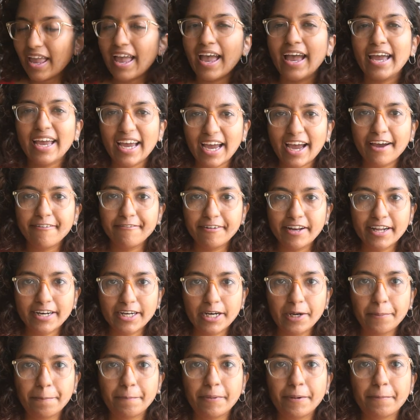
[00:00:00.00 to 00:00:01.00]
I have
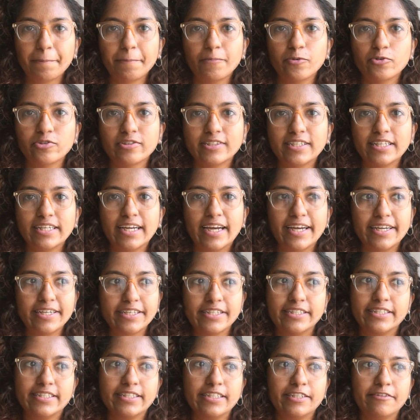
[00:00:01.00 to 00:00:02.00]
done it, but mostly I
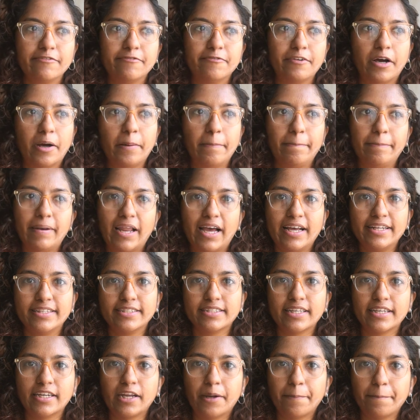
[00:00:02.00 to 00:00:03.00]
receive
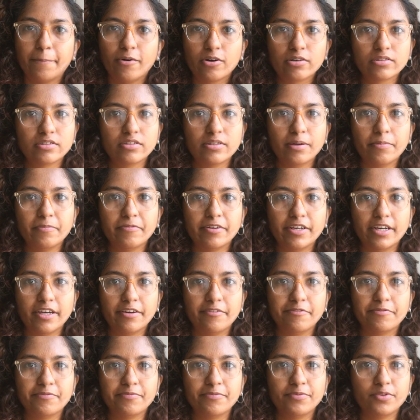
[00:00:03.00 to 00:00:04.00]
plants and unbox them when
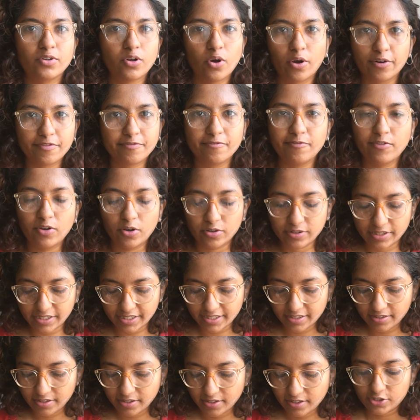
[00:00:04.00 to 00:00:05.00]
I'm not
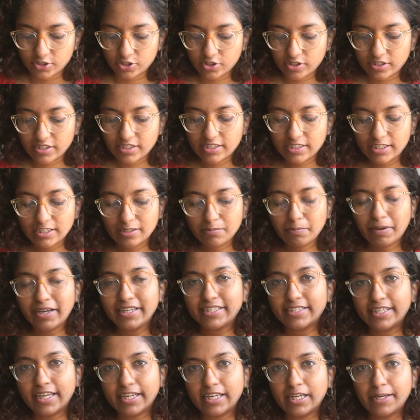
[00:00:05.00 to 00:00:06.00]
vlogging. So this is my
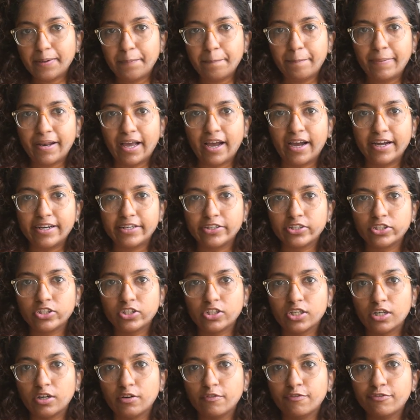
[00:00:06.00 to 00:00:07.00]
second
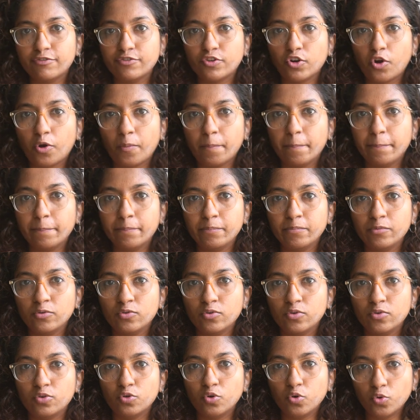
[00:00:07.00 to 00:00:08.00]
plant from
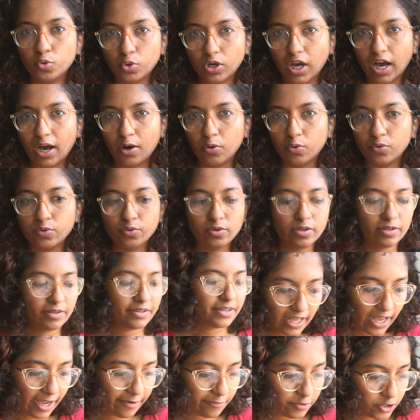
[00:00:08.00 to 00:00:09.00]
Ugaoo.
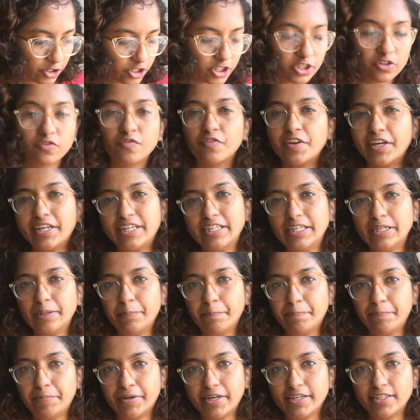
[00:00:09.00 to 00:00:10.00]
I was just very
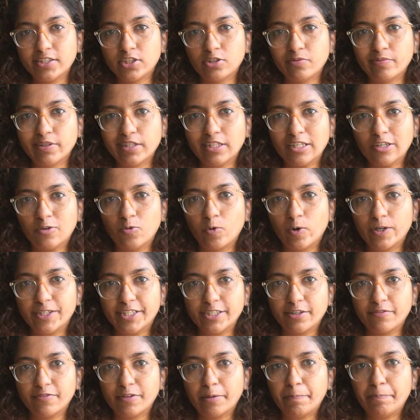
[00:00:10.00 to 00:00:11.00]
impressed with the
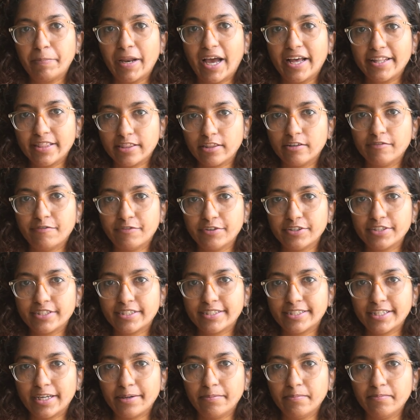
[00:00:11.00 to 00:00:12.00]
quality of the plant the
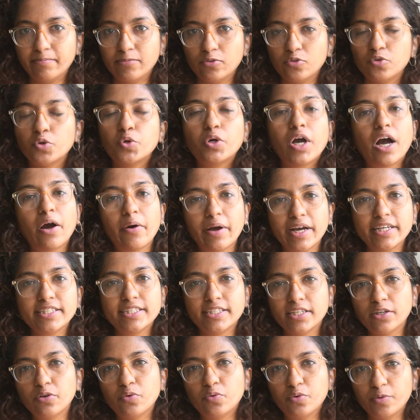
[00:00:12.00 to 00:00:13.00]
first time. Ugaoo
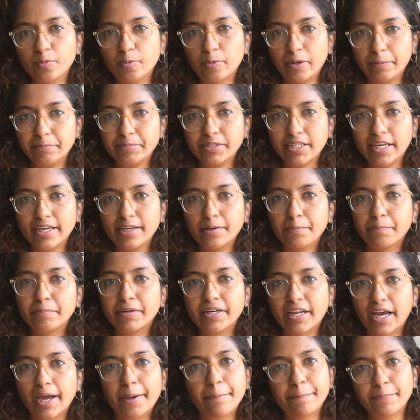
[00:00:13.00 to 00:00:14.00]
has their own website,
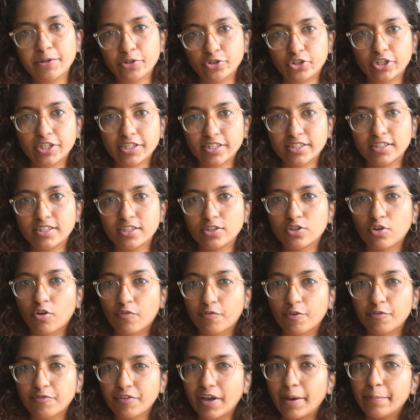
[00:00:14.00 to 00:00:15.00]
but I purchased this
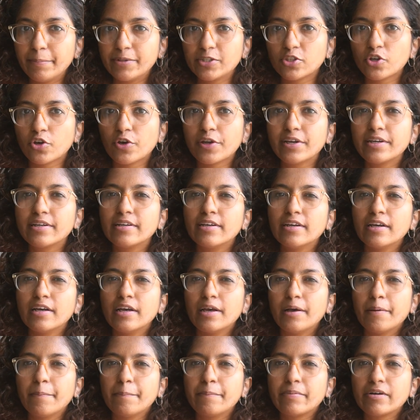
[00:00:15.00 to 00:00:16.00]
off of Amazon
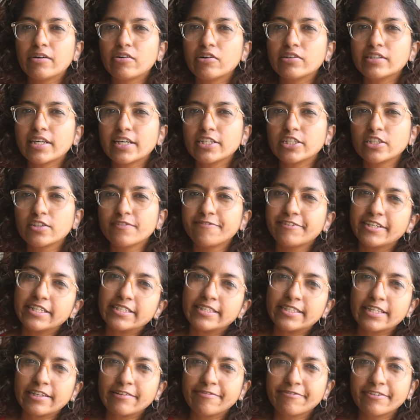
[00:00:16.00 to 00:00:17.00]
because I just
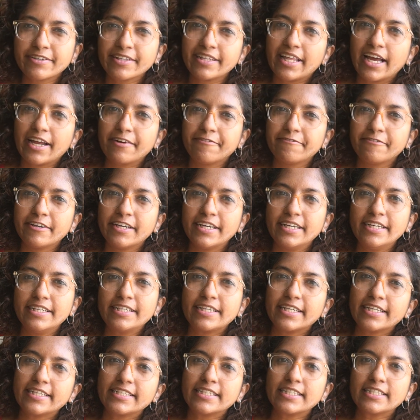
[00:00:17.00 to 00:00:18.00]
feel safer that way.
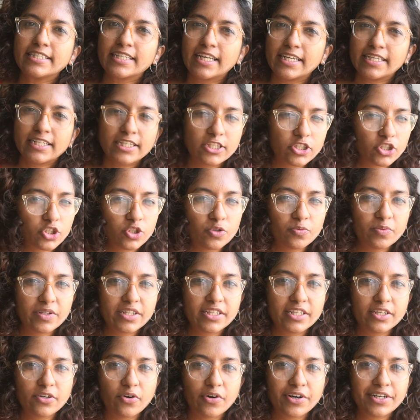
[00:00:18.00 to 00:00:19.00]
In case there's any issue
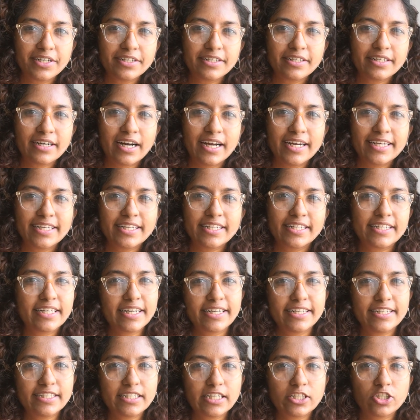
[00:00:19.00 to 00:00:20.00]
with the order, I can
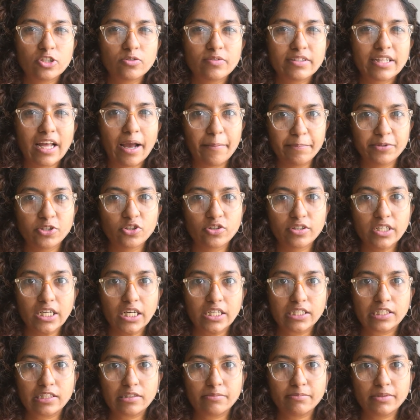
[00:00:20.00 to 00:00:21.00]
get in touch with Amazon
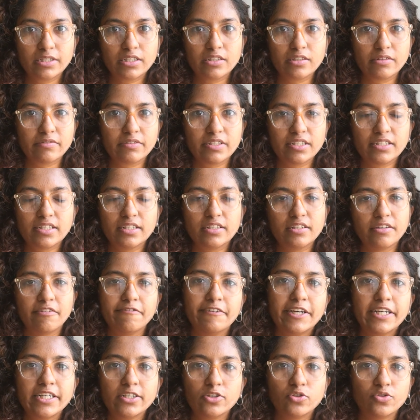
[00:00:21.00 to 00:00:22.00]
customer service, and they're
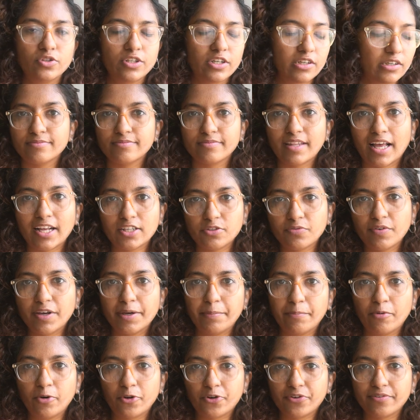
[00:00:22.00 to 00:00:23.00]
very good. That's why
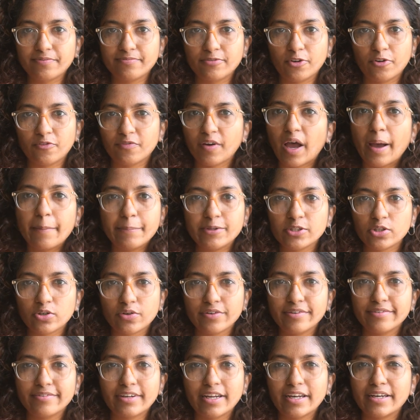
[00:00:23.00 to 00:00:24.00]
I bought off
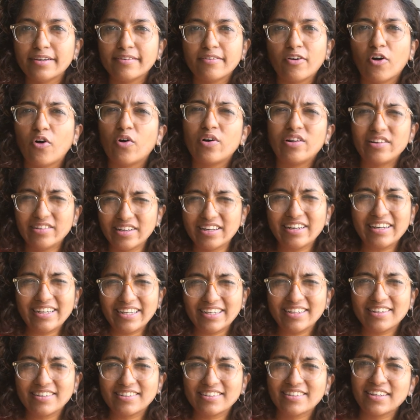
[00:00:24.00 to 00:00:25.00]
Amazon, and all the
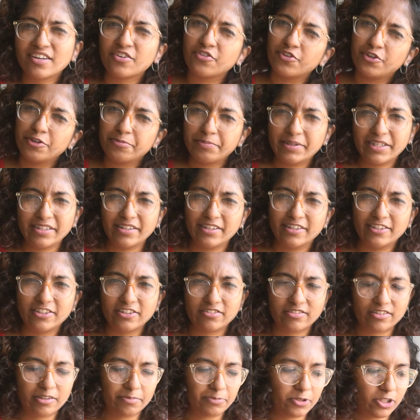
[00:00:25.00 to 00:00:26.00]
links are going to be in the
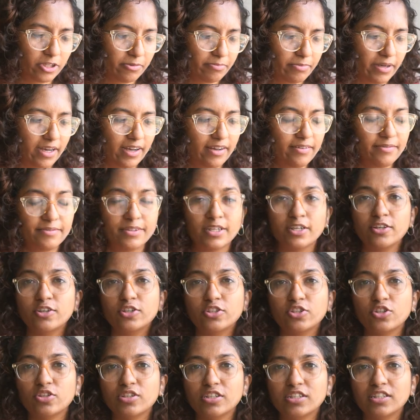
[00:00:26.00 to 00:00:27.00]
description bar.
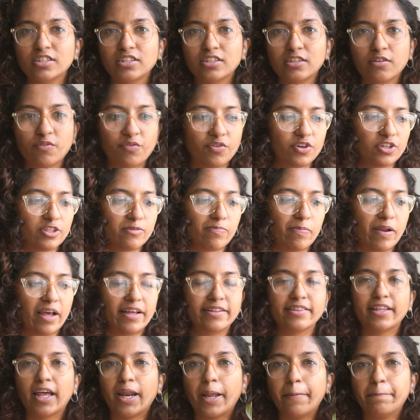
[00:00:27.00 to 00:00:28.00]
So this is the first
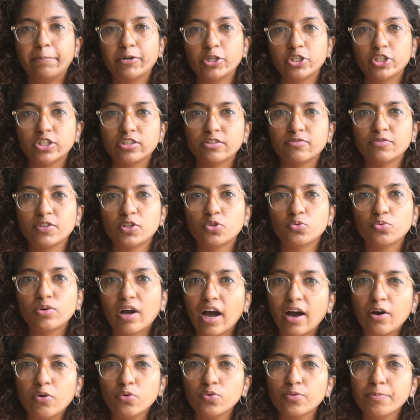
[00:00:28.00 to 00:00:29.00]
plant that I purchased with
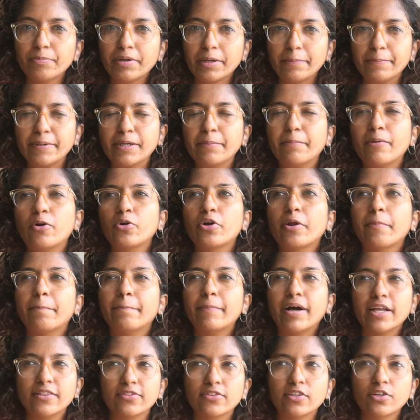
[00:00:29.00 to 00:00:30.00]
Ugaoo, maybe about a
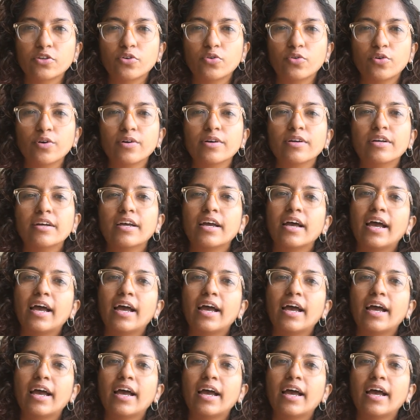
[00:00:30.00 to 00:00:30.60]
month ago.